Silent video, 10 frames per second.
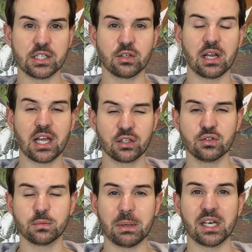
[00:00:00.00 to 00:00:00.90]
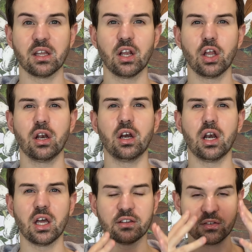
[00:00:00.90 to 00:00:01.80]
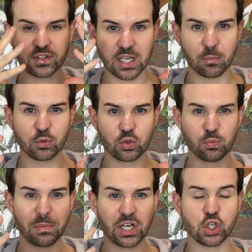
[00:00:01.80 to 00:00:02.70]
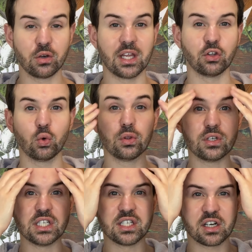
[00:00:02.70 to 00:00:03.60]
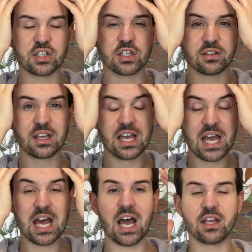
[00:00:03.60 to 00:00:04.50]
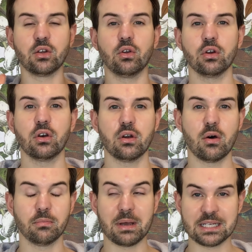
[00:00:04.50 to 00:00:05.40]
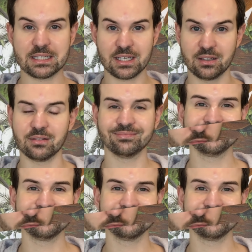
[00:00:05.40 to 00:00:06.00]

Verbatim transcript: So I like to spend a lot of time to make sure that all the detergent are no longer on my skin.